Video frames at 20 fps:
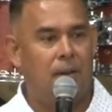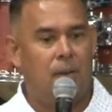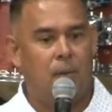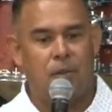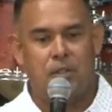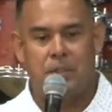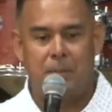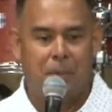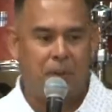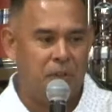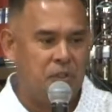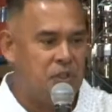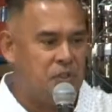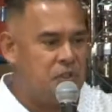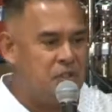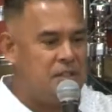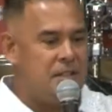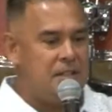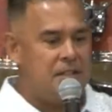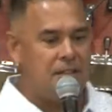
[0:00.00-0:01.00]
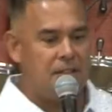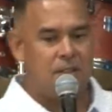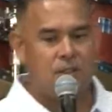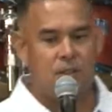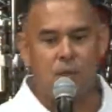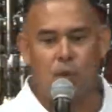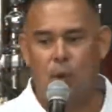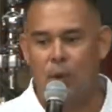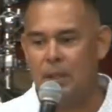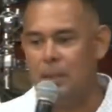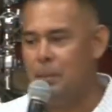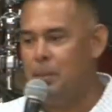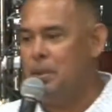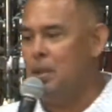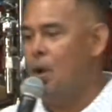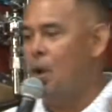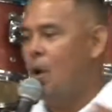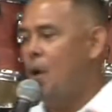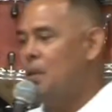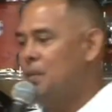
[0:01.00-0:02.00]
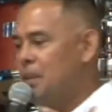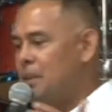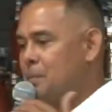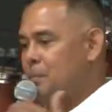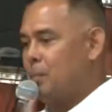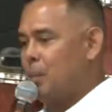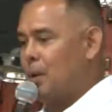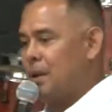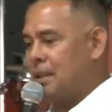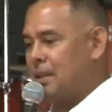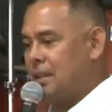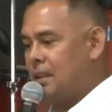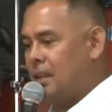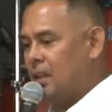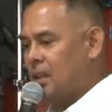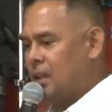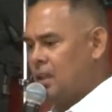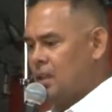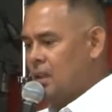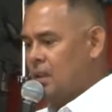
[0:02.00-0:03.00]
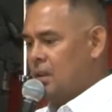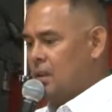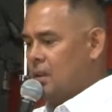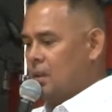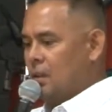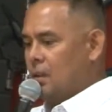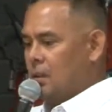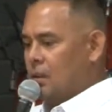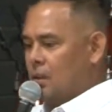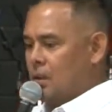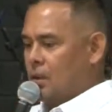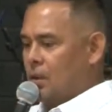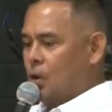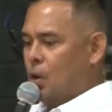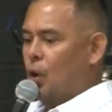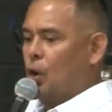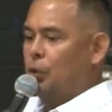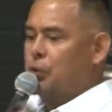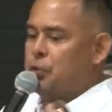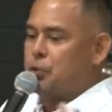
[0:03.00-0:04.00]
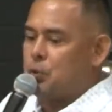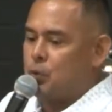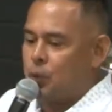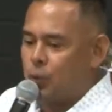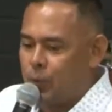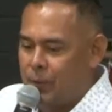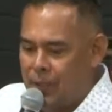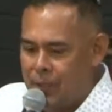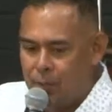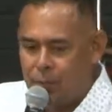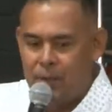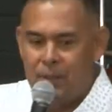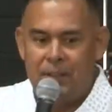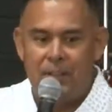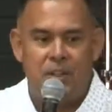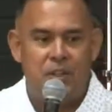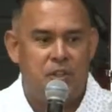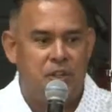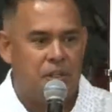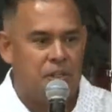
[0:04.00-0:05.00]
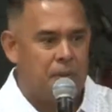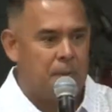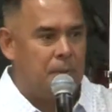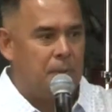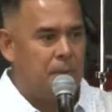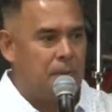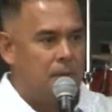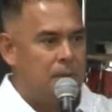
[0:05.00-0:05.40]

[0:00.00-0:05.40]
was about Jesus going beyond and breaking cultural and religious